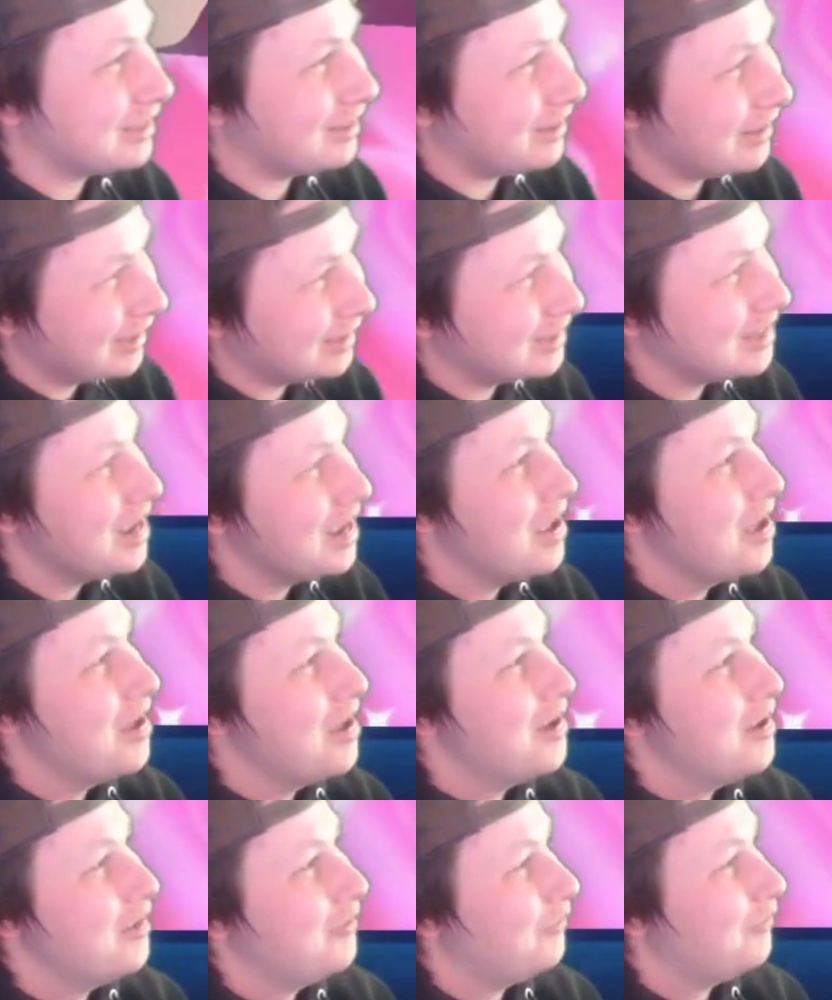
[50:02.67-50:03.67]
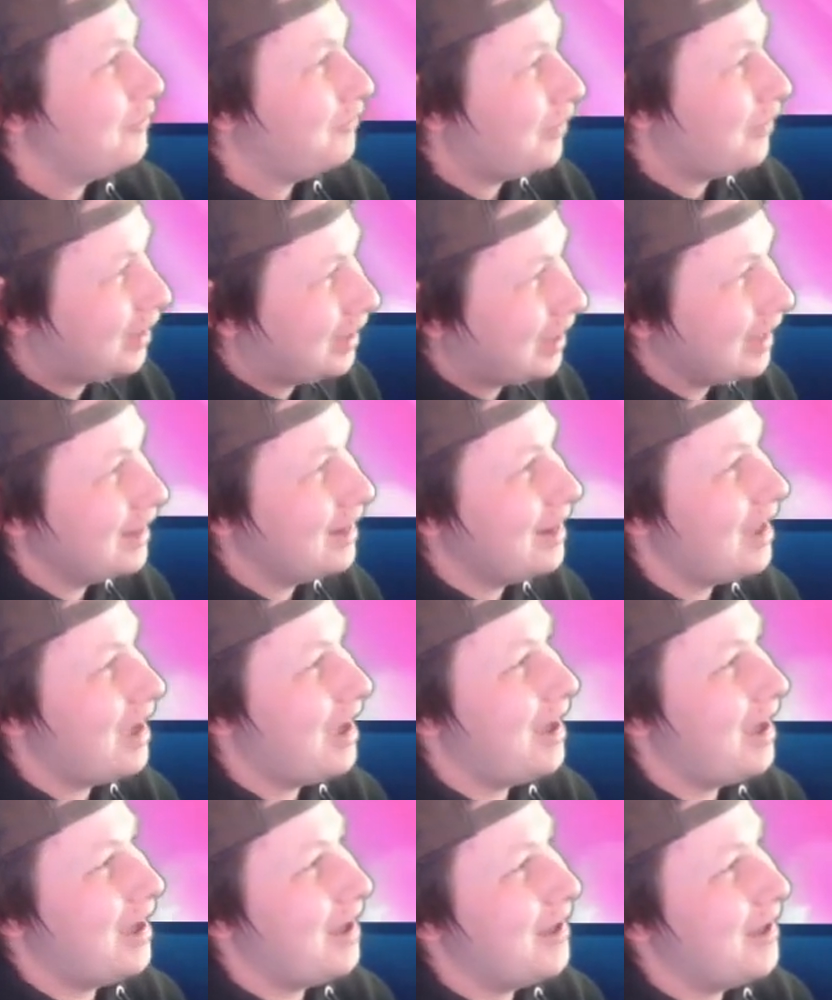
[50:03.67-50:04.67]
clicked fucking
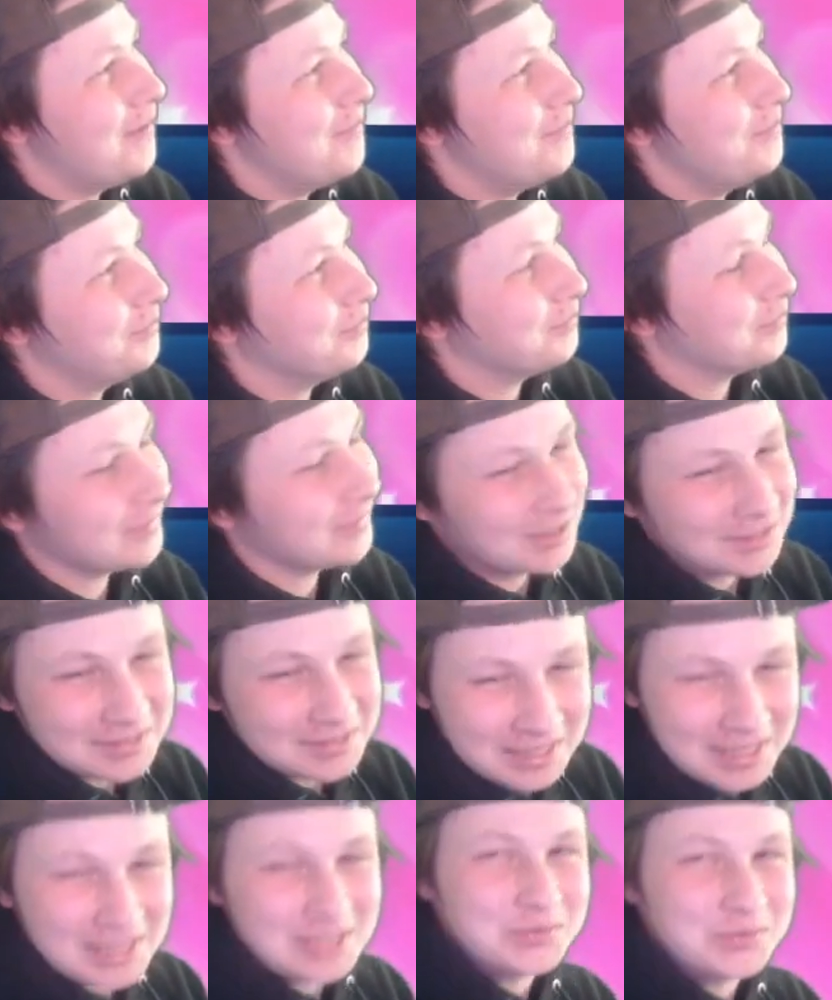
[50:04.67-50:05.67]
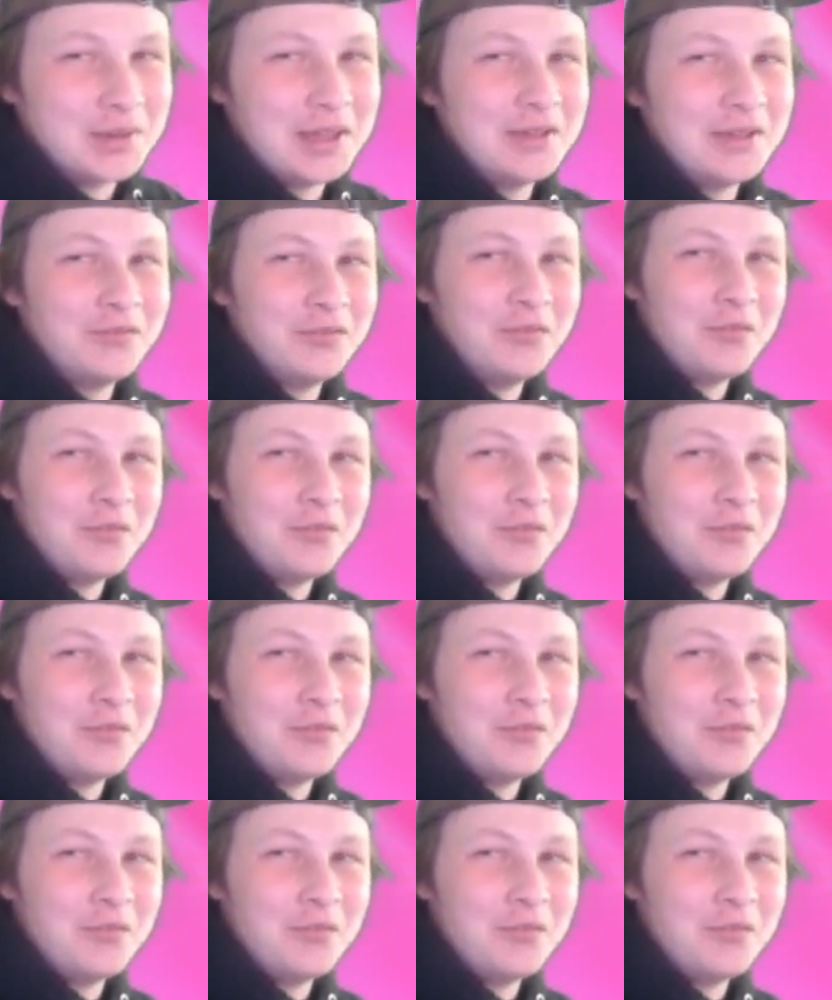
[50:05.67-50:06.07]
um sludge wave.